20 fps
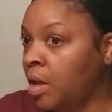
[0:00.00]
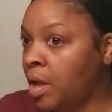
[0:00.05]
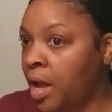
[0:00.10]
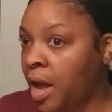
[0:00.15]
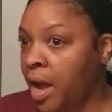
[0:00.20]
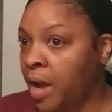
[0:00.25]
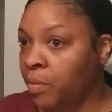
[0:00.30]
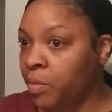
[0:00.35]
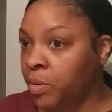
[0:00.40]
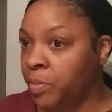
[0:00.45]

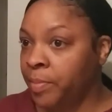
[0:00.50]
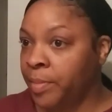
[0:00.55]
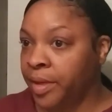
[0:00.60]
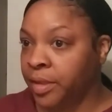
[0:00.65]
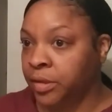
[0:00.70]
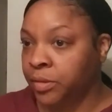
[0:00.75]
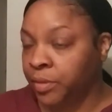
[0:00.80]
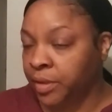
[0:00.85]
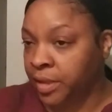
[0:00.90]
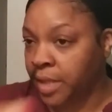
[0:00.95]
And I will
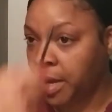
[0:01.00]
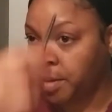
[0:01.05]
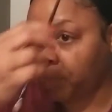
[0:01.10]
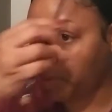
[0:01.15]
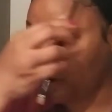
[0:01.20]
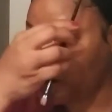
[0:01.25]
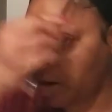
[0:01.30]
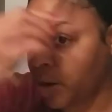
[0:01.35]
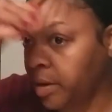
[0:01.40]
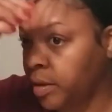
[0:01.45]
mess with
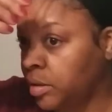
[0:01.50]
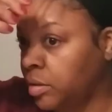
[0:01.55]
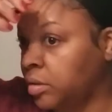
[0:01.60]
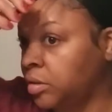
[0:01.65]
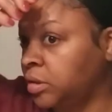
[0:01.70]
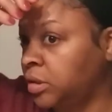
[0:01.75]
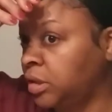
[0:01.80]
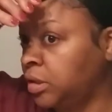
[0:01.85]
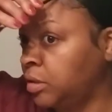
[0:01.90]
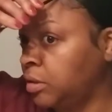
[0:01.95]
that part
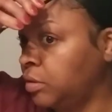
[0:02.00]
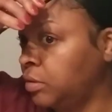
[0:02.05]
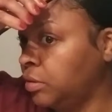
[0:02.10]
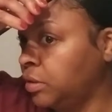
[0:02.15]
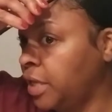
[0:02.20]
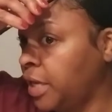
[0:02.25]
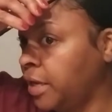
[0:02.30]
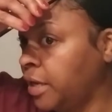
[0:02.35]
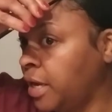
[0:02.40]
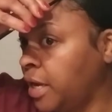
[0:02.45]

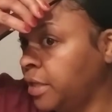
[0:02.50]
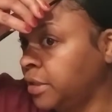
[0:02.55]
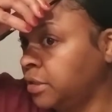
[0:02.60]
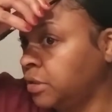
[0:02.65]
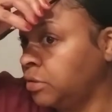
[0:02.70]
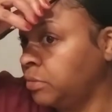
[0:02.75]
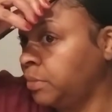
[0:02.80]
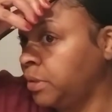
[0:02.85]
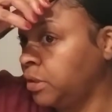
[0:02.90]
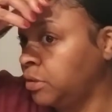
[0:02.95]
until that Got
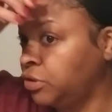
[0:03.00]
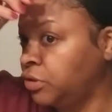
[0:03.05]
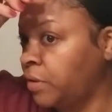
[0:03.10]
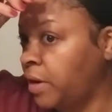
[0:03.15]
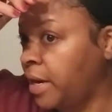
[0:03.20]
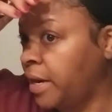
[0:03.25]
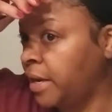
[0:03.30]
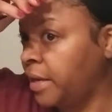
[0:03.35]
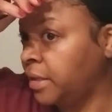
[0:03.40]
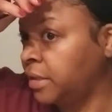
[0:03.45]
To Be
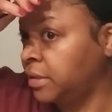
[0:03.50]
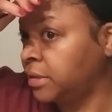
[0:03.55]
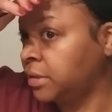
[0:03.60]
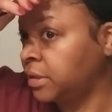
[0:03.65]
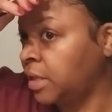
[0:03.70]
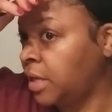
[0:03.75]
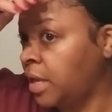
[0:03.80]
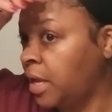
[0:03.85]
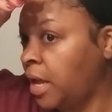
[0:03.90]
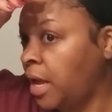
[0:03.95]

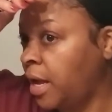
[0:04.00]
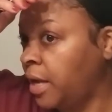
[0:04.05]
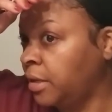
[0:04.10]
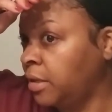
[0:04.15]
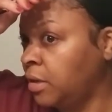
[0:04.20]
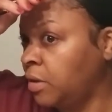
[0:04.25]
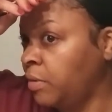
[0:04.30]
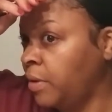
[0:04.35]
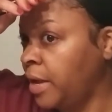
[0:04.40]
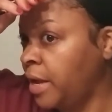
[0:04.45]
dries. I
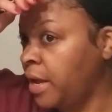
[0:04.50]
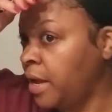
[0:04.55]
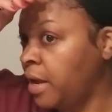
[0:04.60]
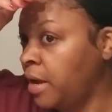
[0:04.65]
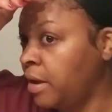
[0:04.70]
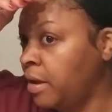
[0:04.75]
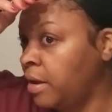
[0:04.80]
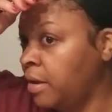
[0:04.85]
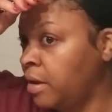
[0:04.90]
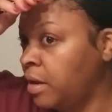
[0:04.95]
don't
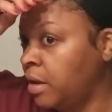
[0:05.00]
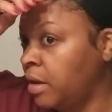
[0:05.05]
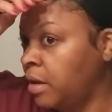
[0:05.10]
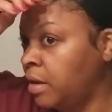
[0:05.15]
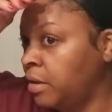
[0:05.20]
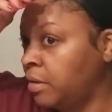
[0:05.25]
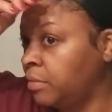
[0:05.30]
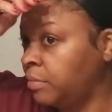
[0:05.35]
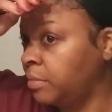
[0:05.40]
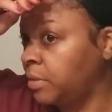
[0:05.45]

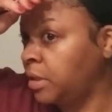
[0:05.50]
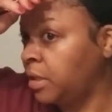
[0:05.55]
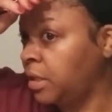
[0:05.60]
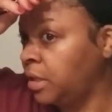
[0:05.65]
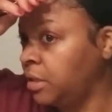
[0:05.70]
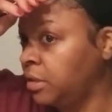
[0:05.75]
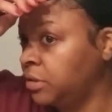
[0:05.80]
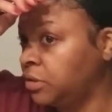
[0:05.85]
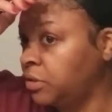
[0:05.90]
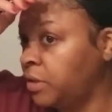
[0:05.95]

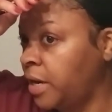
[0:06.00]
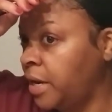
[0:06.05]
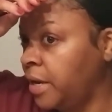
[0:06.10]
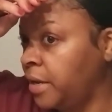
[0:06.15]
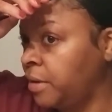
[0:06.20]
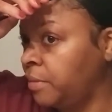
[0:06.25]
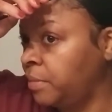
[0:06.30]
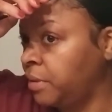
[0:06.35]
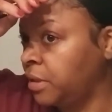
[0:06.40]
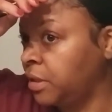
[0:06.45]
heat
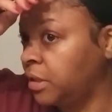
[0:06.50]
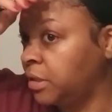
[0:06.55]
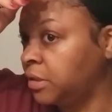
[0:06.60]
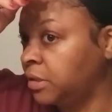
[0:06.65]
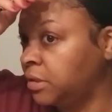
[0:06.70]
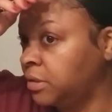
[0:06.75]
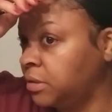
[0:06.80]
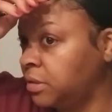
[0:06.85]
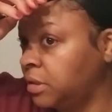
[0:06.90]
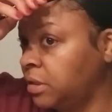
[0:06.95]
dry it
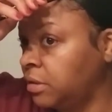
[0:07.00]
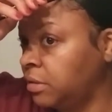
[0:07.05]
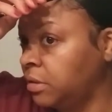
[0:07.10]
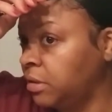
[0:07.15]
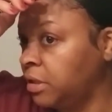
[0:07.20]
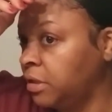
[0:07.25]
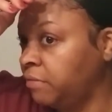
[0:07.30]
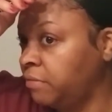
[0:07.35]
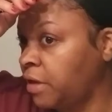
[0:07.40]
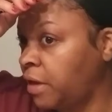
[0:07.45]
because
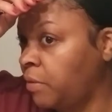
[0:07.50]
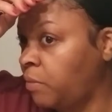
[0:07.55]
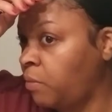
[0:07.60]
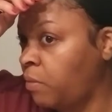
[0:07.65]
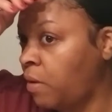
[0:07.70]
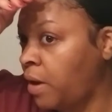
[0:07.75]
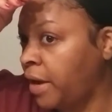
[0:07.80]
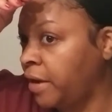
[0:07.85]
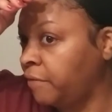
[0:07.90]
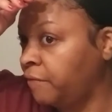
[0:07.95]
it'll leave
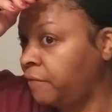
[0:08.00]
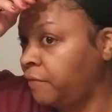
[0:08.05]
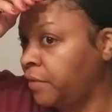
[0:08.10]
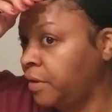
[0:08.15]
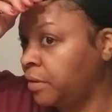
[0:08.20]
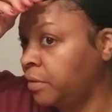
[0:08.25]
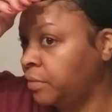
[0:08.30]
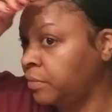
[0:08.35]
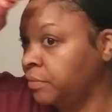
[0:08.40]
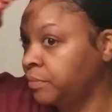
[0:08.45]
that white
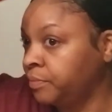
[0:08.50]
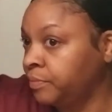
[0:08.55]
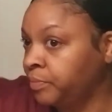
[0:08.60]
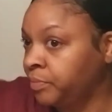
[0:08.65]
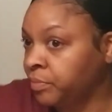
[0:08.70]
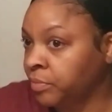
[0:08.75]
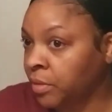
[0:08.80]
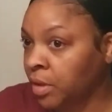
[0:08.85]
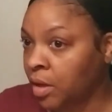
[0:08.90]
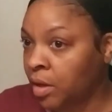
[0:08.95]
film.
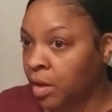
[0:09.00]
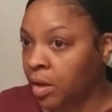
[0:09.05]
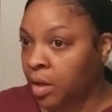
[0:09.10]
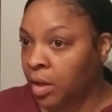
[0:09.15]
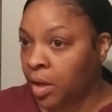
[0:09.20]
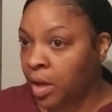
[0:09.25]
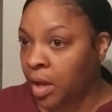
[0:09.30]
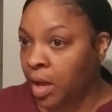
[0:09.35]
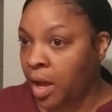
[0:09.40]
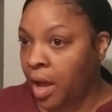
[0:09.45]

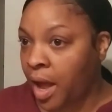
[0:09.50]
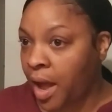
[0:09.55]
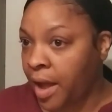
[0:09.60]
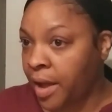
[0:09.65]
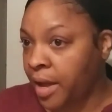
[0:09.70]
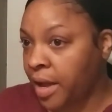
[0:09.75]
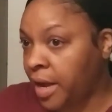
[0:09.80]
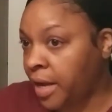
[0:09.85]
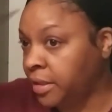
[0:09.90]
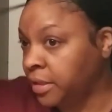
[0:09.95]

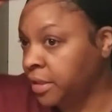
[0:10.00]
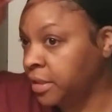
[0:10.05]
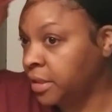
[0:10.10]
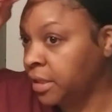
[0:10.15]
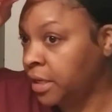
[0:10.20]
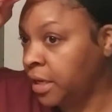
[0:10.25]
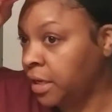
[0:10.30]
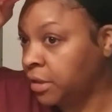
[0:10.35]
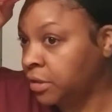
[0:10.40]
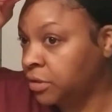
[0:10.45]
I let
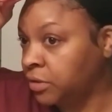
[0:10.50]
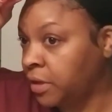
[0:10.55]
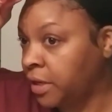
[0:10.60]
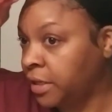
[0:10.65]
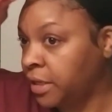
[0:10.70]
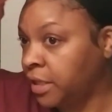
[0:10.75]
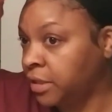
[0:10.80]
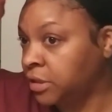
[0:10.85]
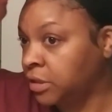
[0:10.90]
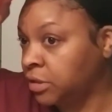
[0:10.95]
it air
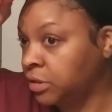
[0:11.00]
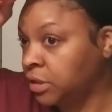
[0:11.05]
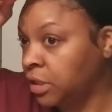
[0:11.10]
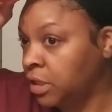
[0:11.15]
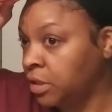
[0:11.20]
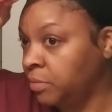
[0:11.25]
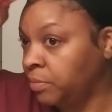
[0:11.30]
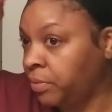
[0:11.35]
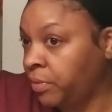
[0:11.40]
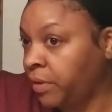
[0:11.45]
dry and I just
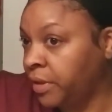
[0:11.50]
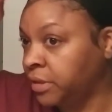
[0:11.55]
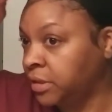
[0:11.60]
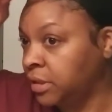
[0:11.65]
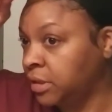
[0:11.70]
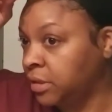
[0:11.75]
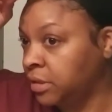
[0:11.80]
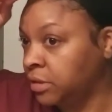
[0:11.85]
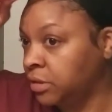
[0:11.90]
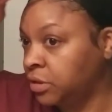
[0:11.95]
keep
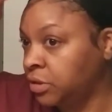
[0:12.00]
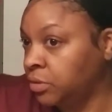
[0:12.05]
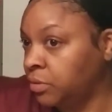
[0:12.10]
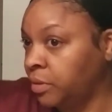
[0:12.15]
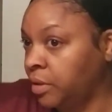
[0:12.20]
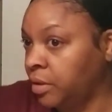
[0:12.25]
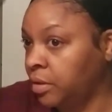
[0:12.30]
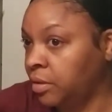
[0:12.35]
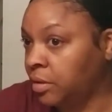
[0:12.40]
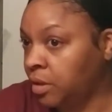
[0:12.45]
pressing
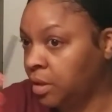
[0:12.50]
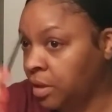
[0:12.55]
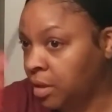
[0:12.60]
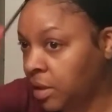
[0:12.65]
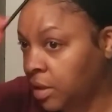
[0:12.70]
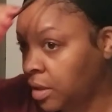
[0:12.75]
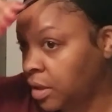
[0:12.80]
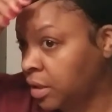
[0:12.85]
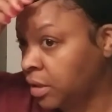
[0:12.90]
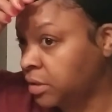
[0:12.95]
into it
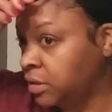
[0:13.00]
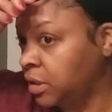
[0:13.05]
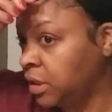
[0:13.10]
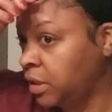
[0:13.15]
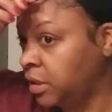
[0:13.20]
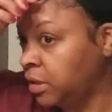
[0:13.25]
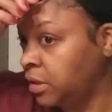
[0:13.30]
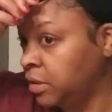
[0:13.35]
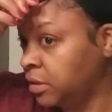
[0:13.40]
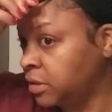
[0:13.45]

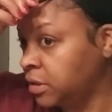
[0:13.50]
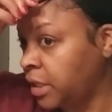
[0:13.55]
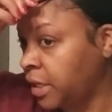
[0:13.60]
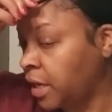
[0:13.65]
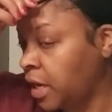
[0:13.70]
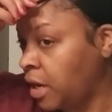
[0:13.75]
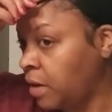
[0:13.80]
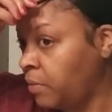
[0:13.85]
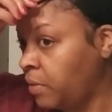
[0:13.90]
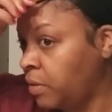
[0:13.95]
until it looks
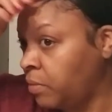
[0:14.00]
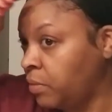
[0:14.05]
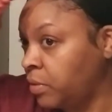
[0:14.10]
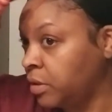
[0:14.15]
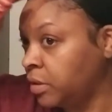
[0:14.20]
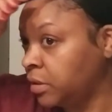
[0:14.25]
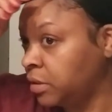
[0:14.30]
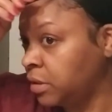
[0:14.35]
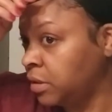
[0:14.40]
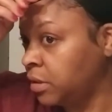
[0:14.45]
like how I
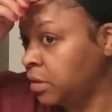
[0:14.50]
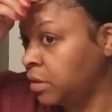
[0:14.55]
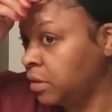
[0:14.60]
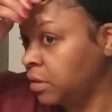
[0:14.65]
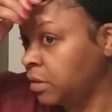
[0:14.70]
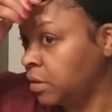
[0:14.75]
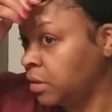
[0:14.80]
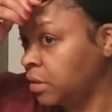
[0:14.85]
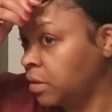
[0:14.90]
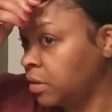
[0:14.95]
want it to
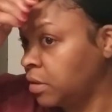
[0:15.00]
look.